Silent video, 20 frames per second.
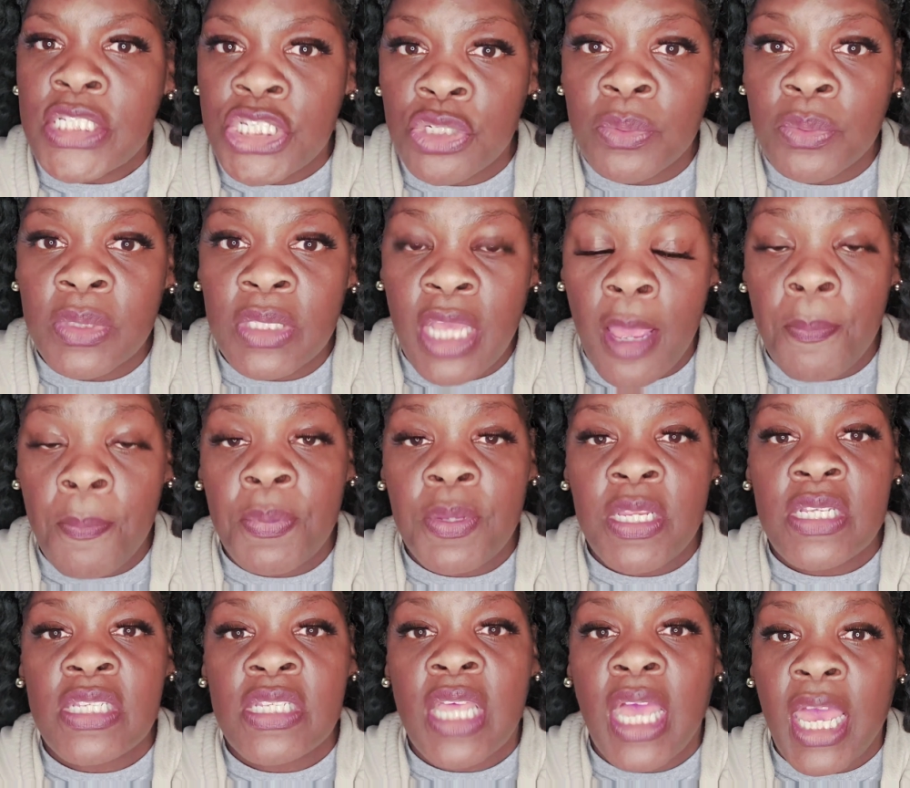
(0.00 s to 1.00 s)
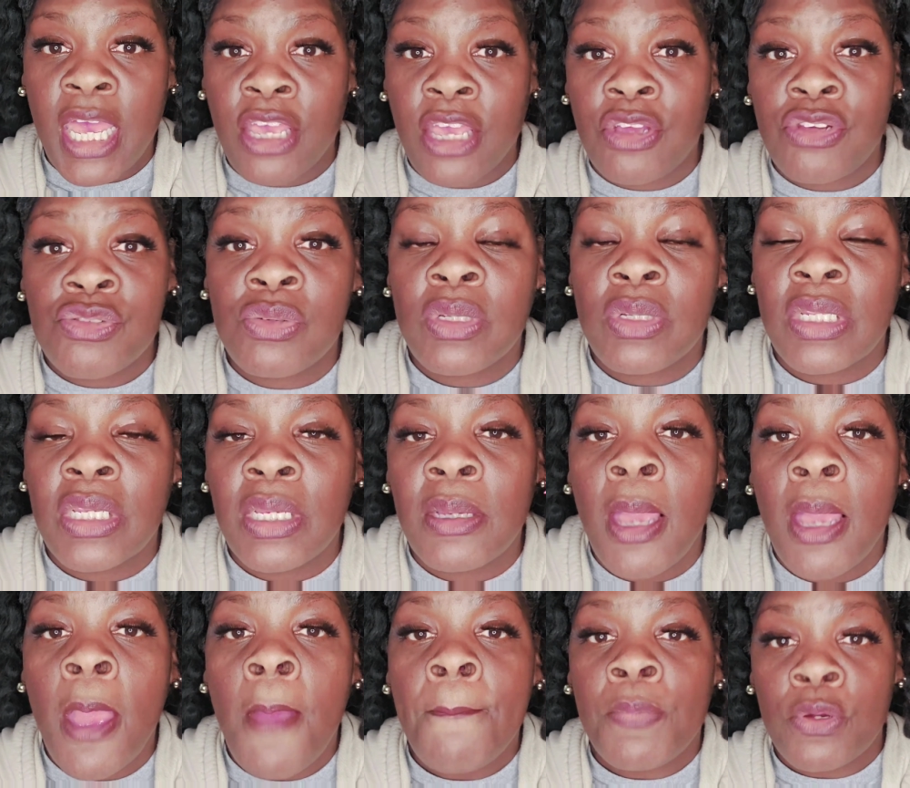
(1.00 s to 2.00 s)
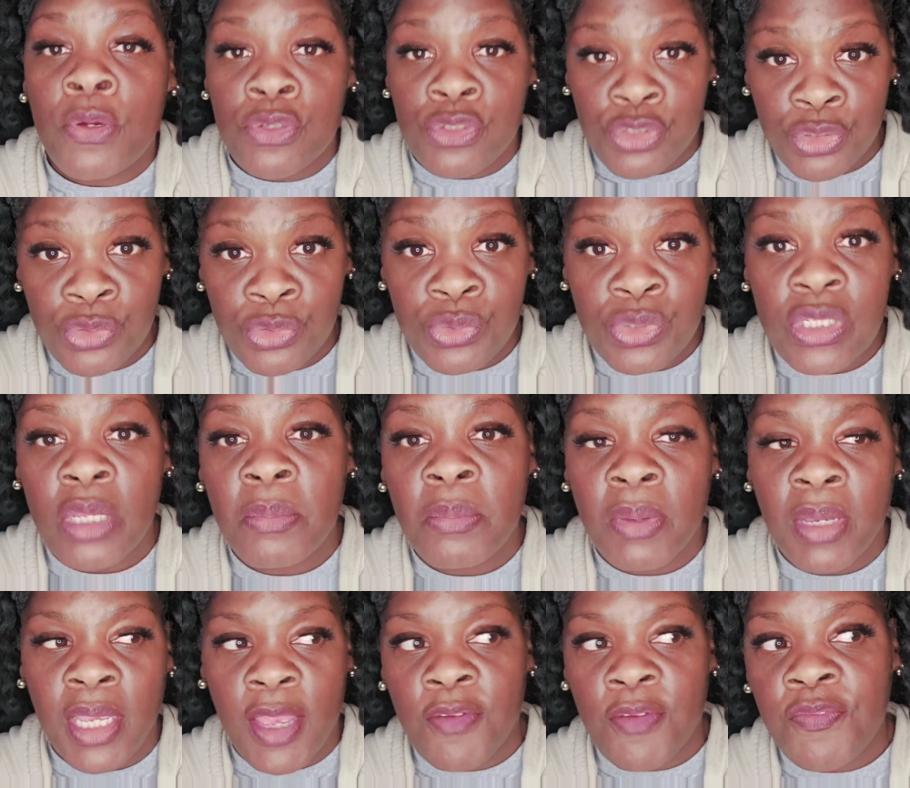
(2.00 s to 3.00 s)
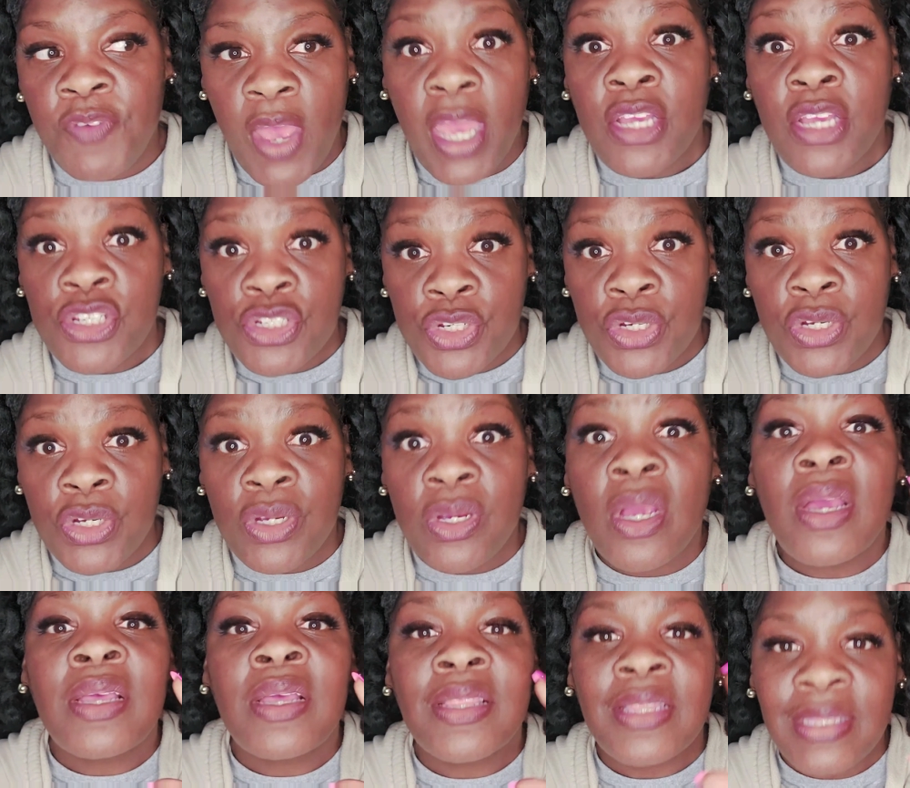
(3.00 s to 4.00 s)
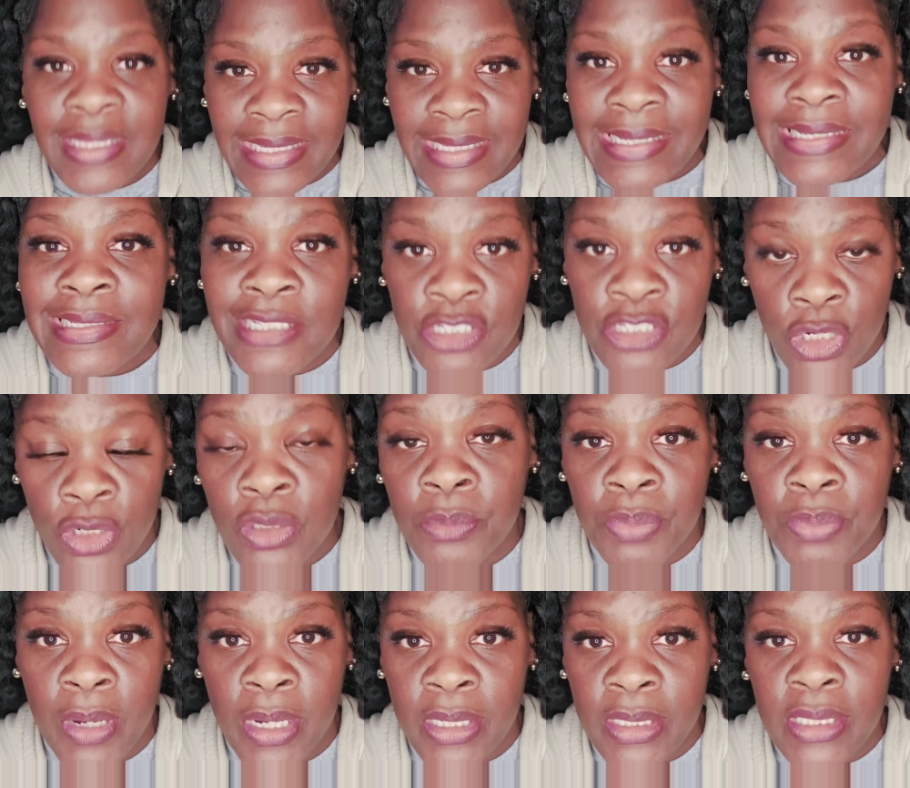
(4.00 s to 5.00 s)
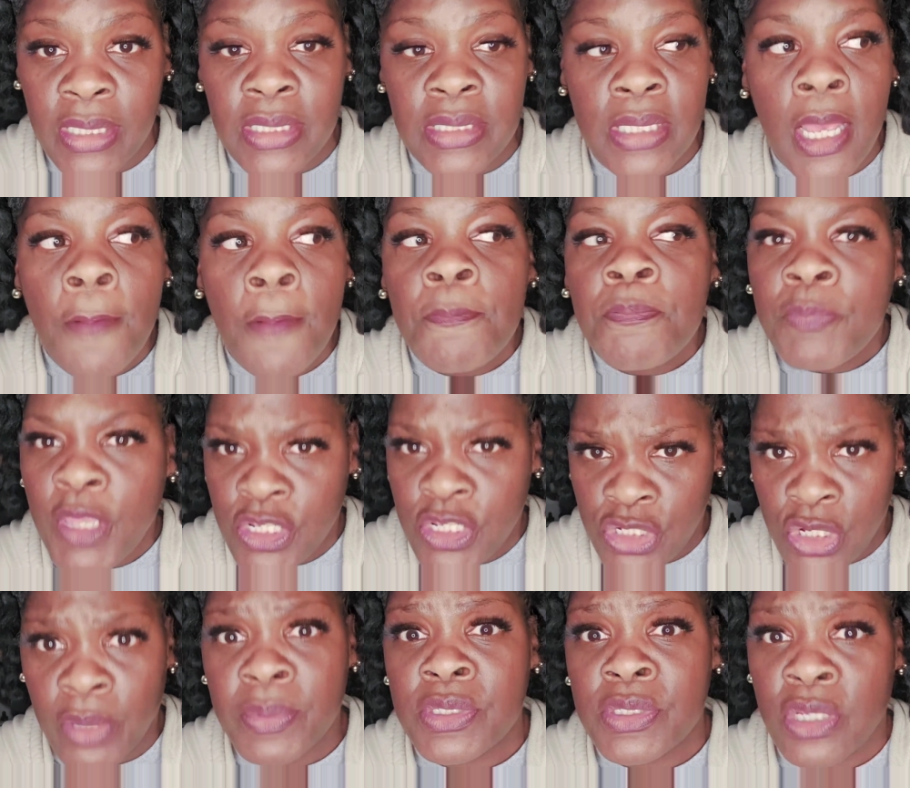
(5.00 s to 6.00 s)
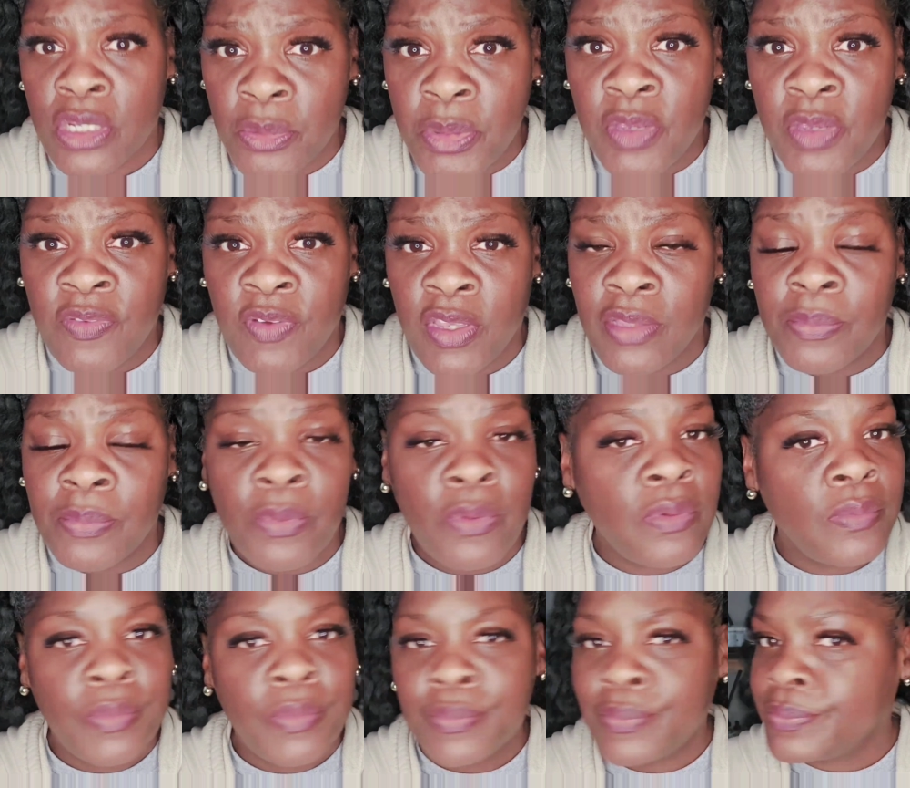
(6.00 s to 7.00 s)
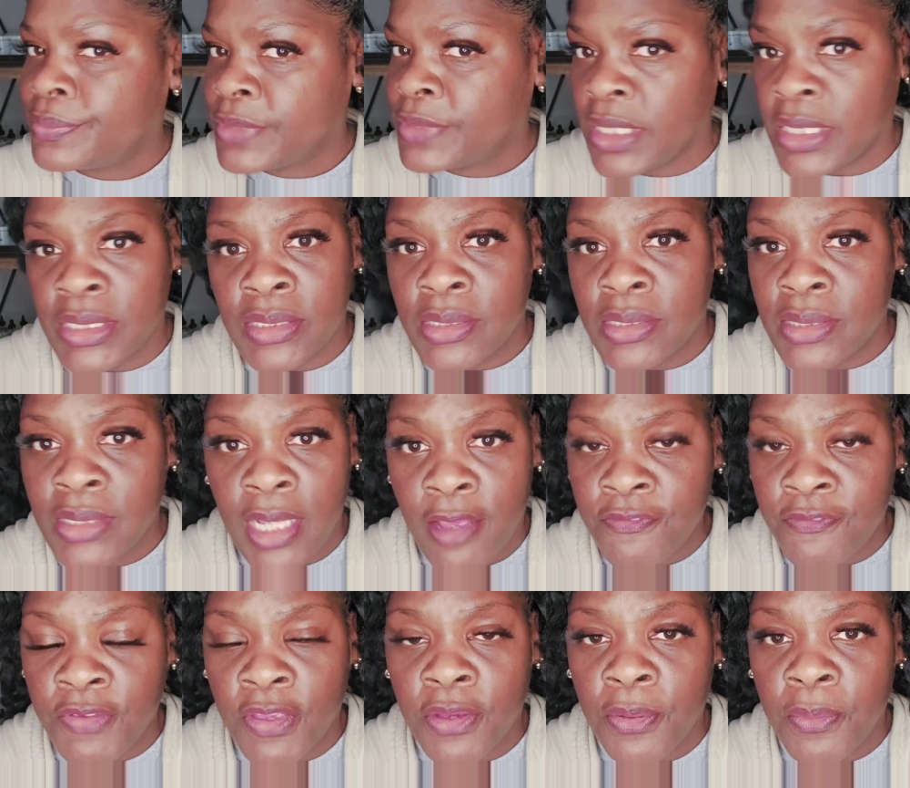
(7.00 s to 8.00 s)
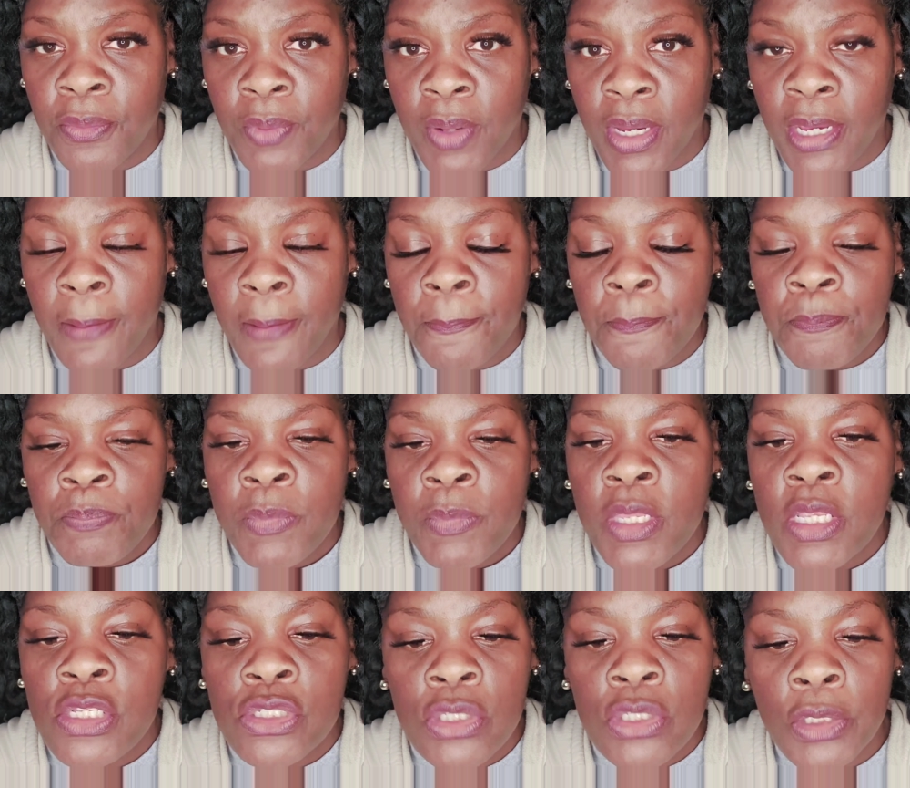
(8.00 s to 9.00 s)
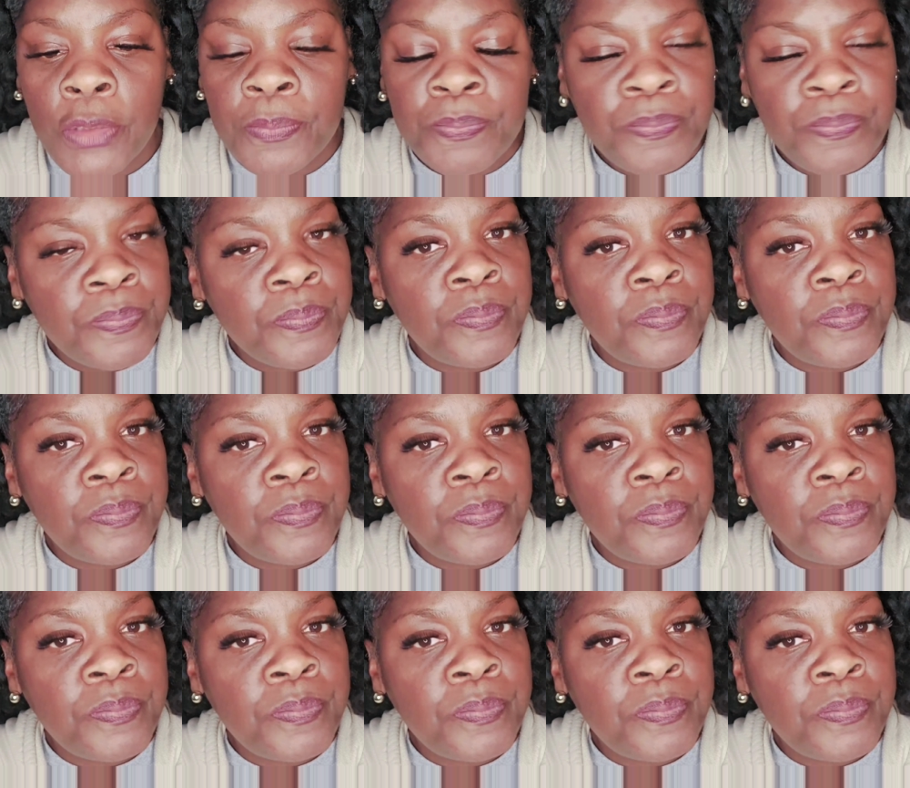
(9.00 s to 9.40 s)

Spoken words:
deal with companies that actually produce and manufacture these certain products, it's always going to be available, non-fail, right? So